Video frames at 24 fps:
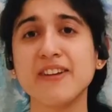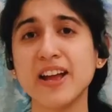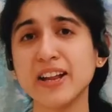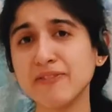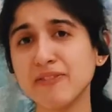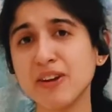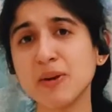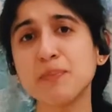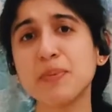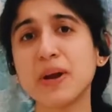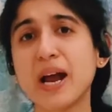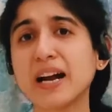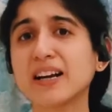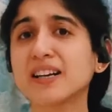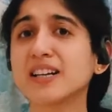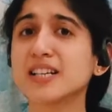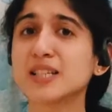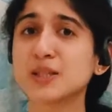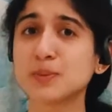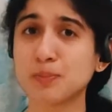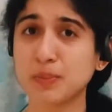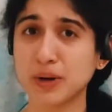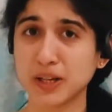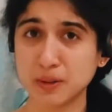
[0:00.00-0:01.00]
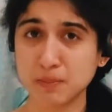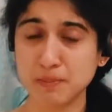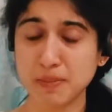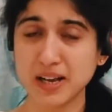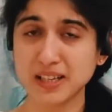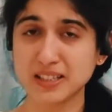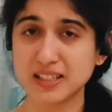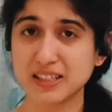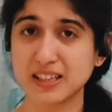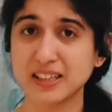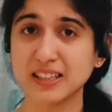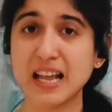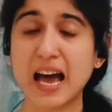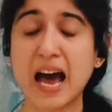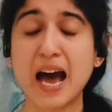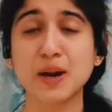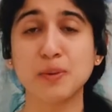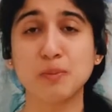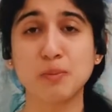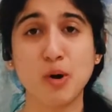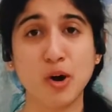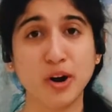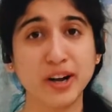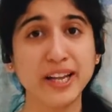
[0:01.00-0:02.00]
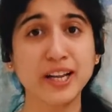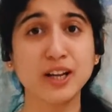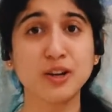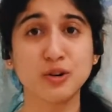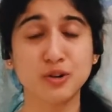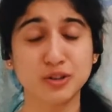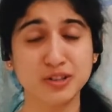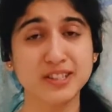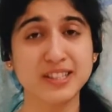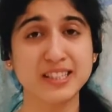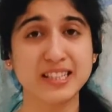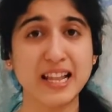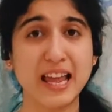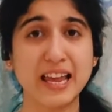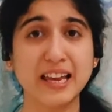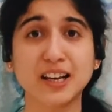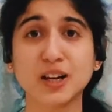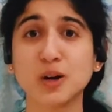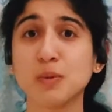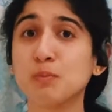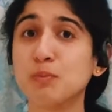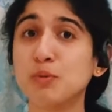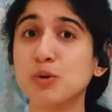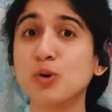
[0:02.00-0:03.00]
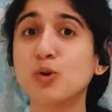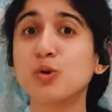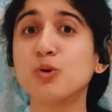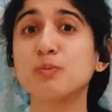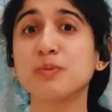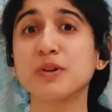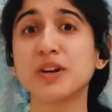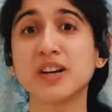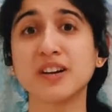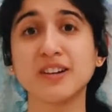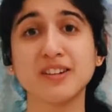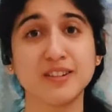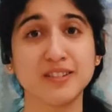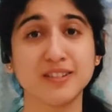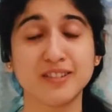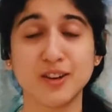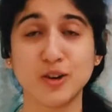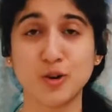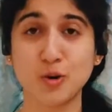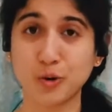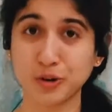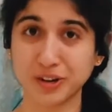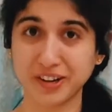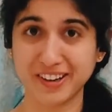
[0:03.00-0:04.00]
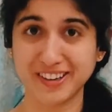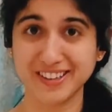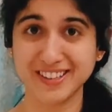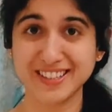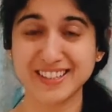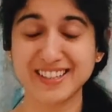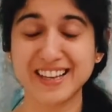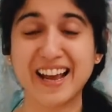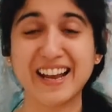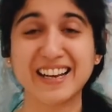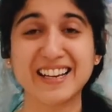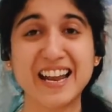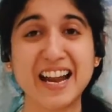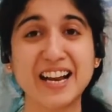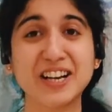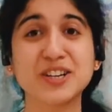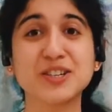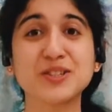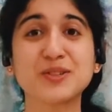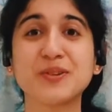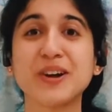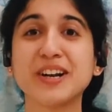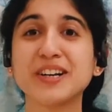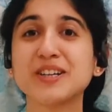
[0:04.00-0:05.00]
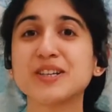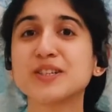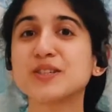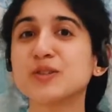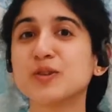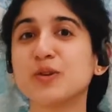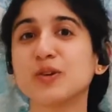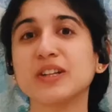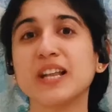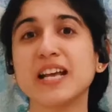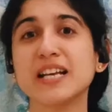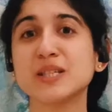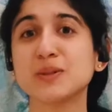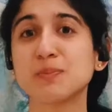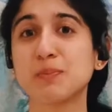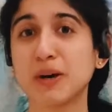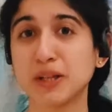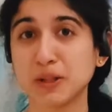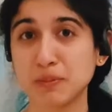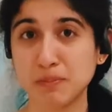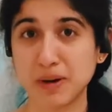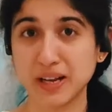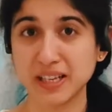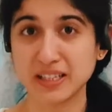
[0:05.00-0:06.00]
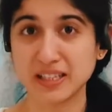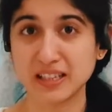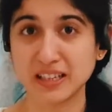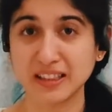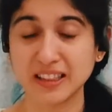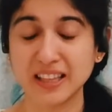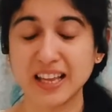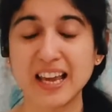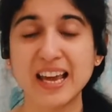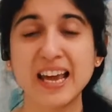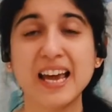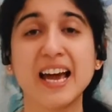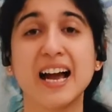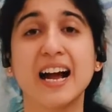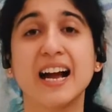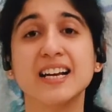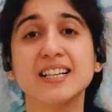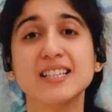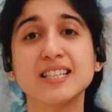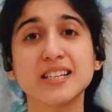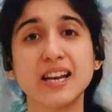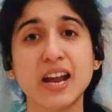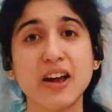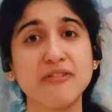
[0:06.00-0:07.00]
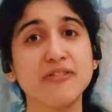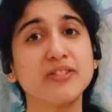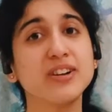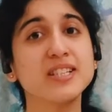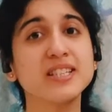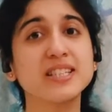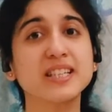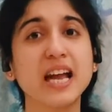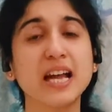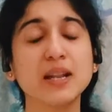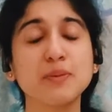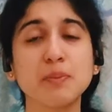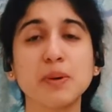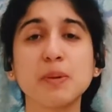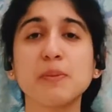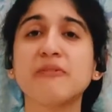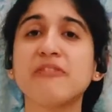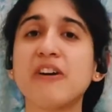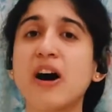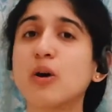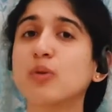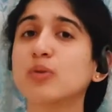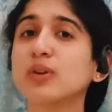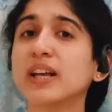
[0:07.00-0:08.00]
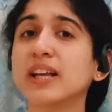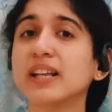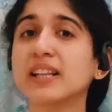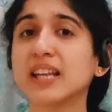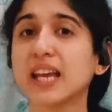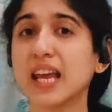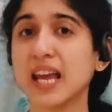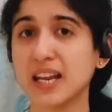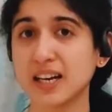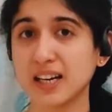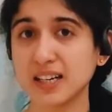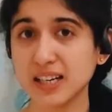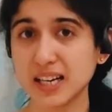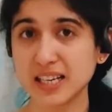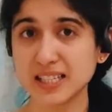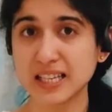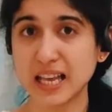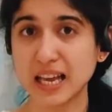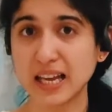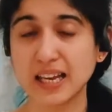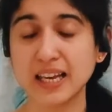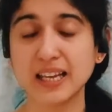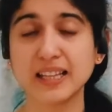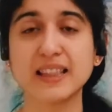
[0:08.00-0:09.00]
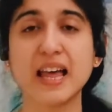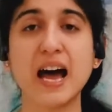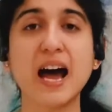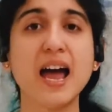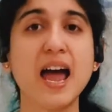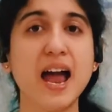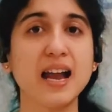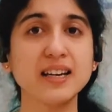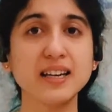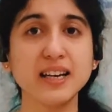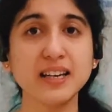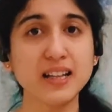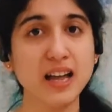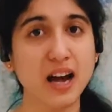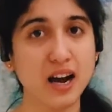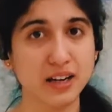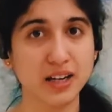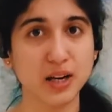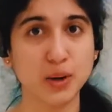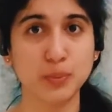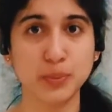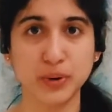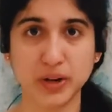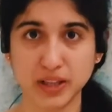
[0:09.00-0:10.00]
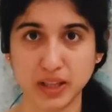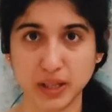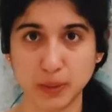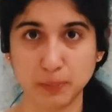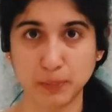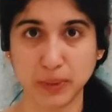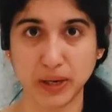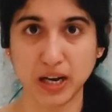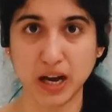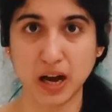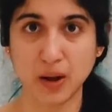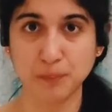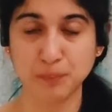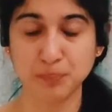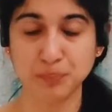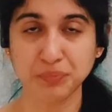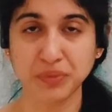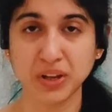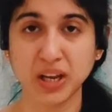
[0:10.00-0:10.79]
When we practice Padmasana, our body looks like a bloomed lotus, and that is why it is known as Padmasana. Its reference can be found in Ghiranda Samhita and in Hata Pradipika.